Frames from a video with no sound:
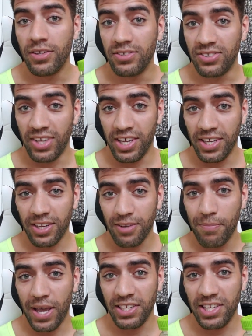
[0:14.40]
Zinc,
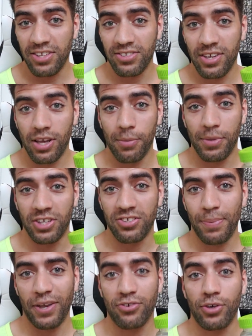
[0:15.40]
magnesium, and
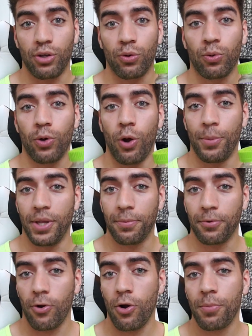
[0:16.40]
especially
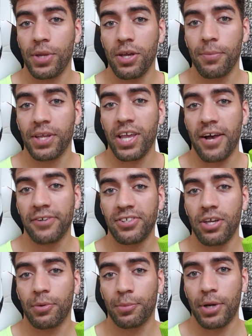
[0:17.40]
chromium. Chromium and
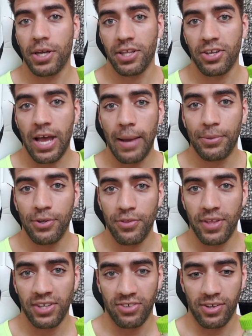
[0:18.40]
calcium are probably the top 2
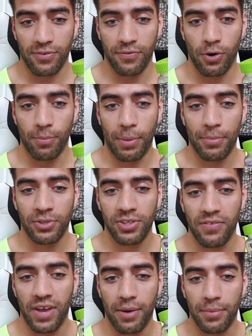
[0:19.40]
things I look for in my
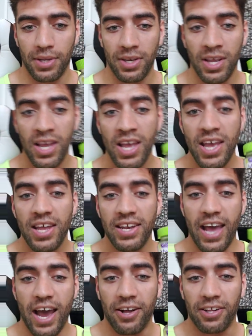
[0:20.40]
multivitamin.
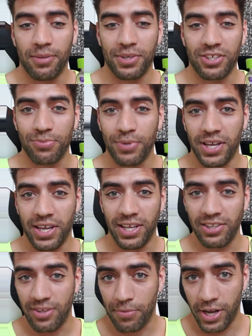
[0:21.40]
Now, let me
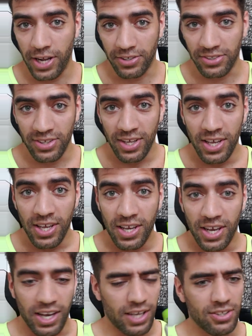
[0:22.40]
explain something else.
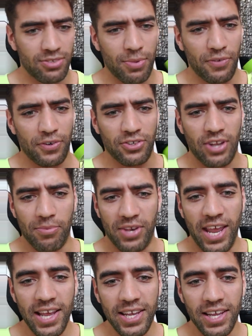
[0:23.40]
This is my first time
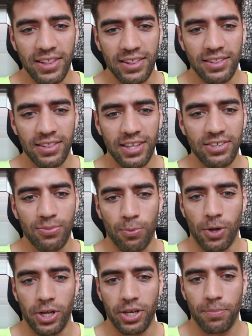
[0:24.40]
taking this
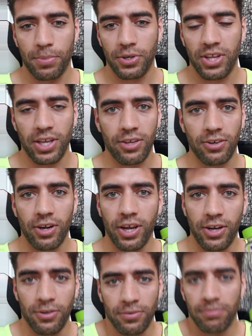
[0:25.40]
one in particular. I
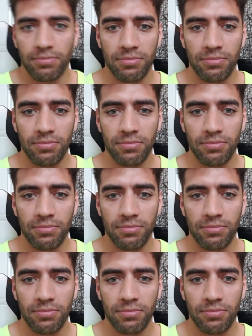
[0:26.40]
don't,